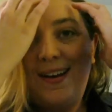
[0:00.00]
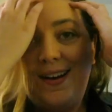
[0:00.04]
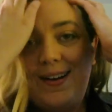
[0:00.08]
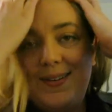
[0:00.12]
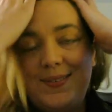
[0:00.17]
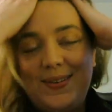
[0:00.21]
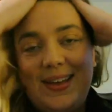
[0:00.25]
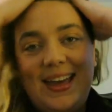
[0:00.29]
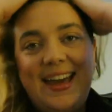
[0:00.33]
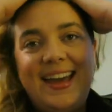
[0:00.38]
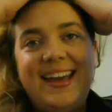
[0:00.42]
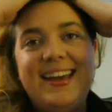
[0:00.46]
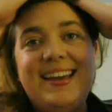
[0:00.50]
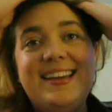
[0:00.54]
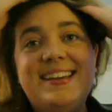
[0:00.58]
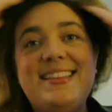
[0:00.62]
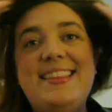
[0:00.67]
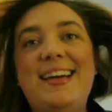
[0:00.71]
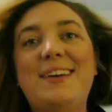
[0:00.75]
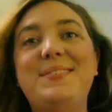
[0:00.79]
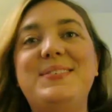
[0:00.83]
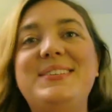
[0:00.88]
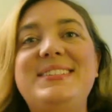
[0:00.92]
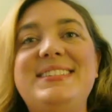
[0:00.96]
Okay,
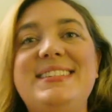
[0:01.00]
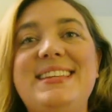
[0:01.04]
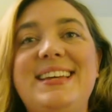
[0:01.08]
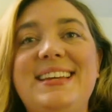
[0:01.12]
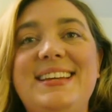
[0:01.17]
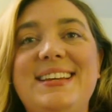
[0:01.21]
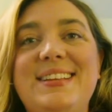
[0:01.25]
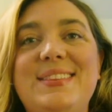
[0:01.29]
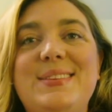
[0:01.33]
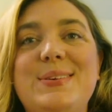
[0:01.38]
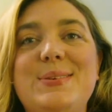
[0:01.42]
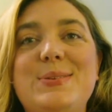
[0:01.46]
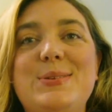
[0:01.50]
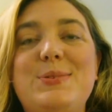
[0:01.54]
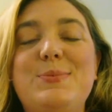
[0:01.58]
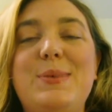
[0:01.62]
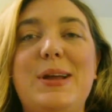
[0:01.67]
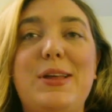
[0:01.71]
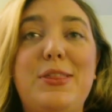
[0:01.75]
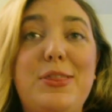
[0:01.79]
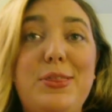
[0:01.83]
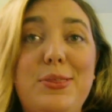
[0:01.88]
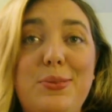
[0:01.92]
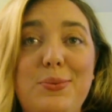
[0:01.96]
that was it. Those are
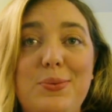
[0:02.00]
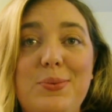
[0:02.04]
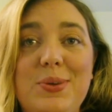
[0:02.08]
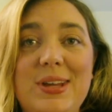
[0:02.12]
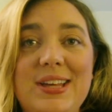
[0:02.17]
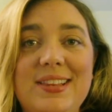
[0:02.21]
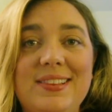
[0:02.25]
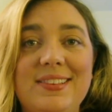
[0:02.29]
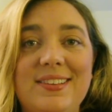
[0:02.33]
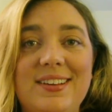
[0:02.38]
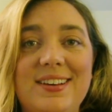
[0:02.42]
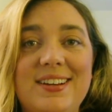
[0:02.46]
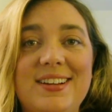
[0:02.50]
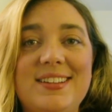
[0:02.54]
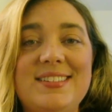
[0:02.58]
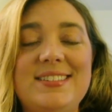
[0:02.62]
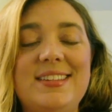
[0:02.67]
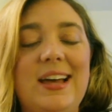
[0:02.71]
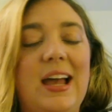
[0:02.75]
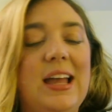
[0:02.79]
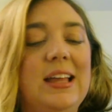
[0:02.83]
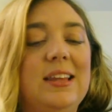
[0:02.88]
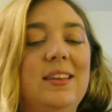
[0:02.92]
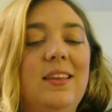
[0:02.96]
my three
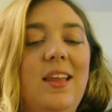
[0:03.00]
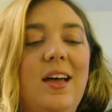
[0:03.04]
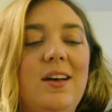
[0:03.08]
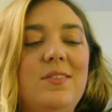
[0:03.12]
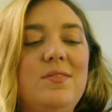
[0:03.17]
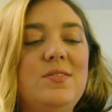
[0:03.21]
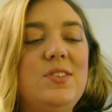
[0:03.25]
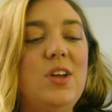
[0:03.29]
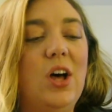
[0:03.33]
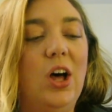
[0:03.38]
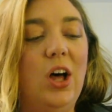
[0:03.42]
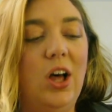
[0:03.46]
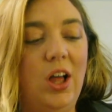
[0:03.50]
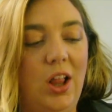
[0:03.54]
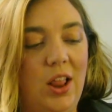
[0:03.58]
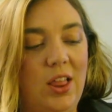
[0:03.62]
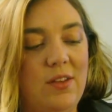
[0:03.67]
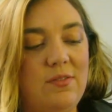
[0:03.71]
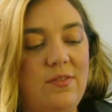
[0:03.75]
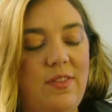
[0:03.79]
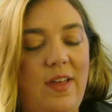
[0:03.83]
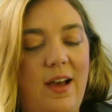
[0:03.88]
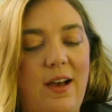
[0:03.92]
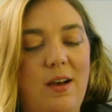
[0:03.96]
looks. I loved all
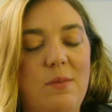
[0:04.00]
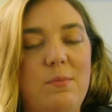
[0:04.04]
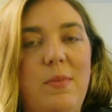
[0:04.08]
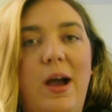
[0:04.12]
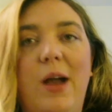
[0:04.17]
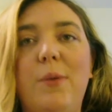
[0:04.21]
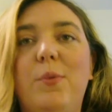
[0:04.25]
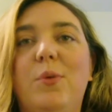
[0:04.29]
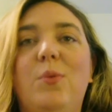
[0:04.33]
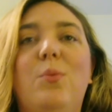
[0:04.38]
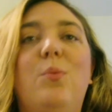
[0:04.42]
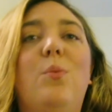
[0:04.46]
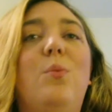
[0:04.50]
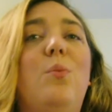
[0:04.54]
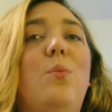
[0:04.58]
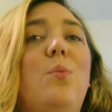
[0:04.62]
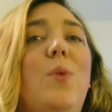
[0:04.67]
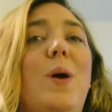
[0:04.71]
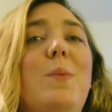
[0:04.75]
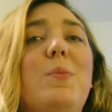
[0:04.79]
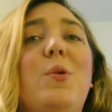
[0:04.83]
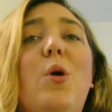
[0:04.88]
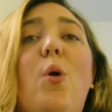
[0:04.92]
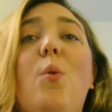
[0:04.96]
of them. I would,
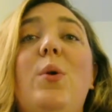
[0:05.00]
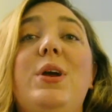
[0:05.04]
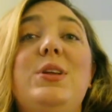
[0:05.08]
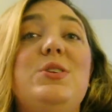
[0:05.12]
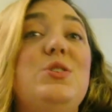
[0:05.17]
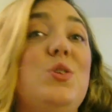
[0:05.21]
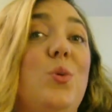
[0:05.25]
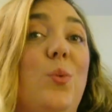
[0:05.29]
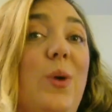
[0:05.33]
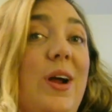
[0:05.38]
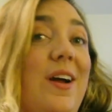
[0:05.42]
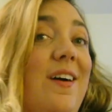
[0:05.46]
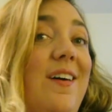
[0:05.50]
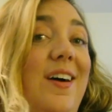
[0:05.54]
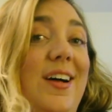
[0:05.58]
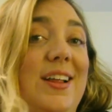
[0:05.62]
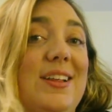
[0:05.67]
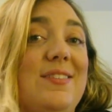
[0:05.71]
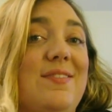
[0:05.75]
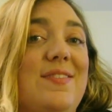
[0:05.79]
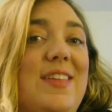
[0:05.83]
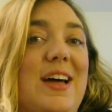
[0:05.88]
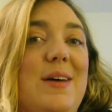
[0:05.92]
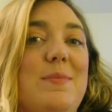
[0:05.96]
I'm going to wear
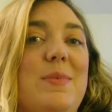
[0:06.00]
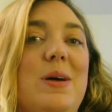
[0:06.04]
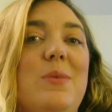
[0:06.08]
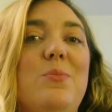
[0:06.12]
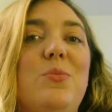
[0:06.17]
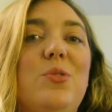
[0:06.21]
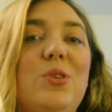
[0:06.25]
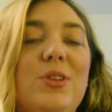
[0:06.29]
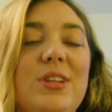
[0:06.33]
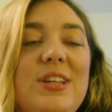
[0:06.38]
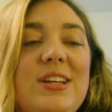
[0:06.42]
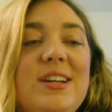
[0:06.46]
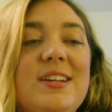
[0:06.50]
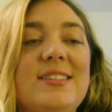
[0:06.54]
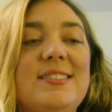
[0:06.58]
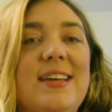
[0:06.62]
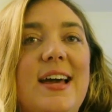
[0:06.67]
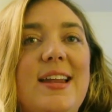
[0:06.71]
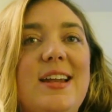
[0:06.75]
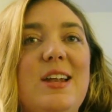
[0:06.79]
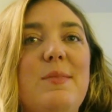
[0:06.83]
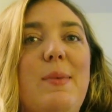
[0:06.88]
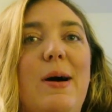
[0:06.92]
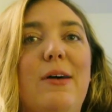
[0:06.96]
all of them. I'm really
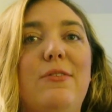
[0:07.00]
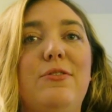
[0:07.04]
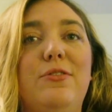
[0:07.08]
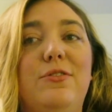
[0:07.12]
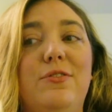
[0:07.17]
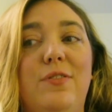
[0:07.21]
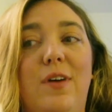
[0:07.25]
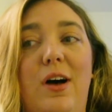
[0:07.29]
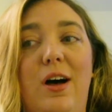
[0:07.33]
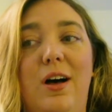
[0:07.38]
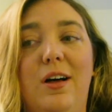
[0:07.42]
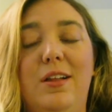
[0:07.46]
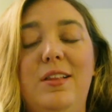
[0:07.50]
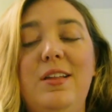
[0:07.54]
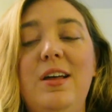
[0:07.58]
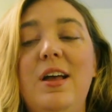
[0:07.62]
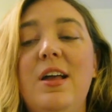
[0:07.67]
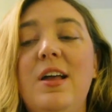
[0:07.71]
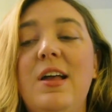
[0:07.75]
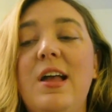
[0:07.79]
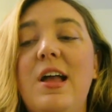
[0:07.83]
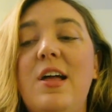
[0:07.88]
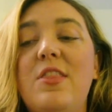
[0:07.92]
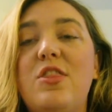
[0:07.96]
excited about fall.
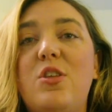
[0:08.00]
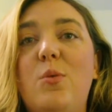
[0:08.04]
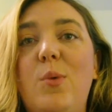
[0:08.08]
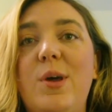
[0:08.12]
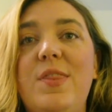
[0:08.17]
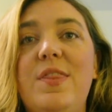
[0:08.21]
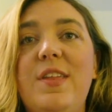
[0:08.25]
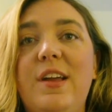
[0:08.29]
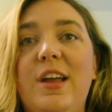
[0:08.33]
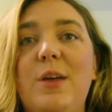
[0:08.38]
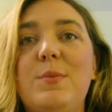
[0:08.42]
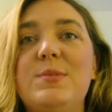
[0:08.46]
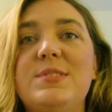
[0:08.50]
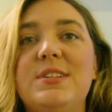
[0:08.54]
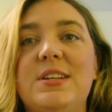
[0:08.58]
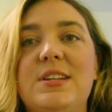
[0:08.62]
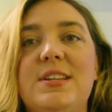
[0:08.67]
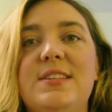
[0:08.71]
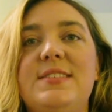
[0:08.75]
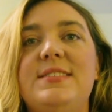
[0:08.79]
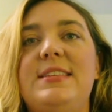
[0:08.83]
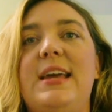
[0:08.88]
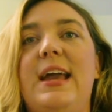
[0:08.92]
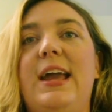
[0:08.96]
The one thing I was
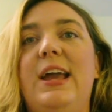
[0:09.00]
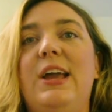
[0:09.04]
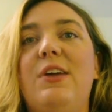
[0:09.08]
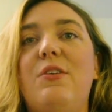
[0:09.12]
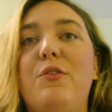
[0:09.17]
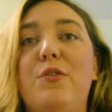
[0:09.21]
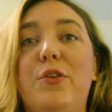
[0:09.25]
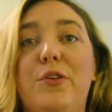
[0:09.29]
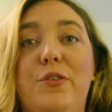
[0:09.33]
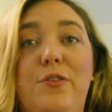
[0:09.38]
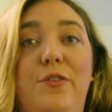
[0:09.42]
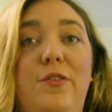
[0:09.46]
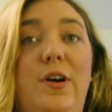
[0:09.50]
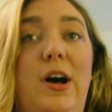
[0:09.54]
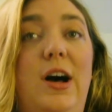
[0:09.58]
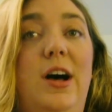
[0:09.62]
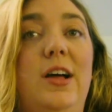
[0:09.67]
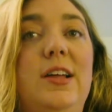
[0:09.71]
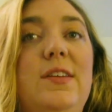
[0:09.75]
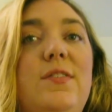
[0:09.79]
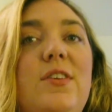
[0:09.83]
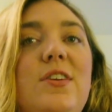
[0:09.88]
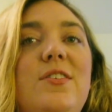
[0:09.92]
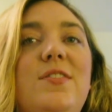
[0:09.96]
going to say for
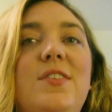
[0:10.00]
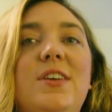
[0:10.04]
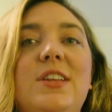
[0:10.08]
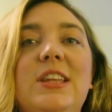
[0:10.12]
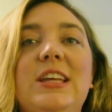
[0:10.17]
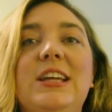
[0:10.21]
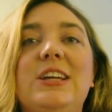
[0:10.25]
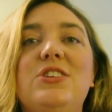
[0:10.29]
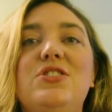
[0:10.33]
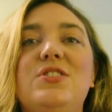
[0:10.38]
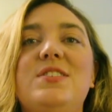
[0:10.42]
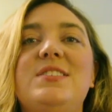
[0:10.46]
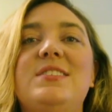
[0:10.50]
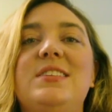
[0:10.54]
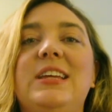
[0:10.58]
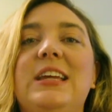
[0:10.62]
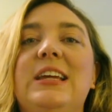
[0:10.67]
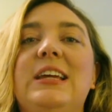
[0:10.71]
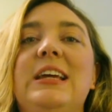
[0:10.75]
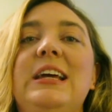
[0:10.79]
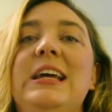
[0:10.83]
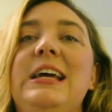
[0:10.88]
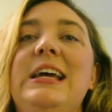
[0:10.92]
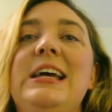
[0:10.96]
fall, if you're feeling just
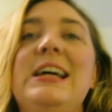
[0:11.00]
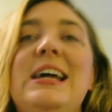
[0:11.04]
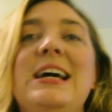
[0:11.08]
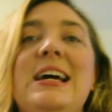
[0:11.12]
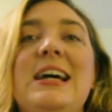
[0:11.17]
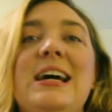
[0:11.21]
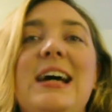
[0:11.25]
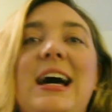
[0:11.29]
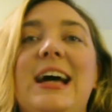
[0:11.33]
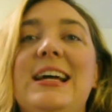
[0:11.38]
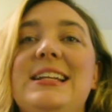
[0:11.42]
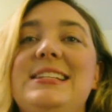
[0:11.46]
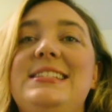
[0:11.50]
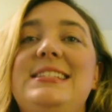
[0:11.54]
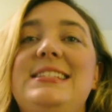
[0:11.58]
like a